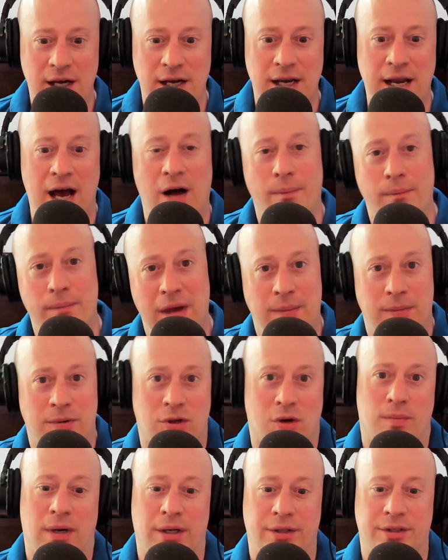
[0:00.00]
Now, maybe
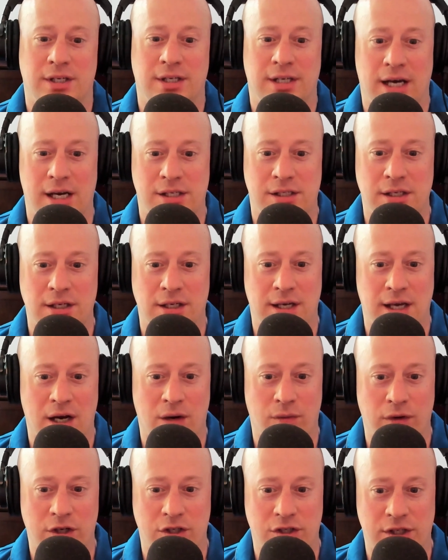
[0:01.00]
they're multitasking and
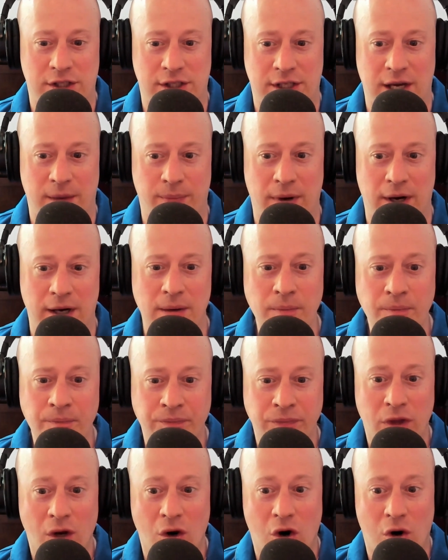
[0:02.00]
can't reach the skip button,
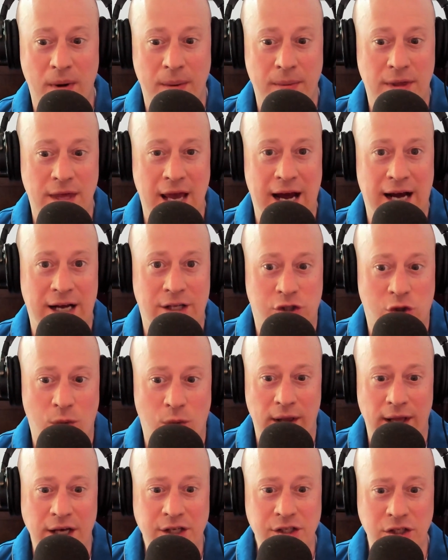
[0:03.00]
or maybe the ads are
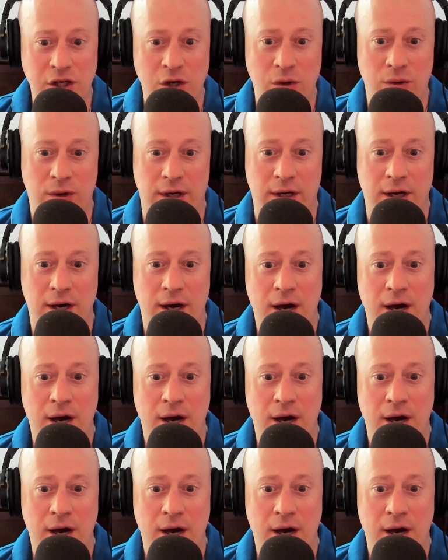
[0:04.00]
executed.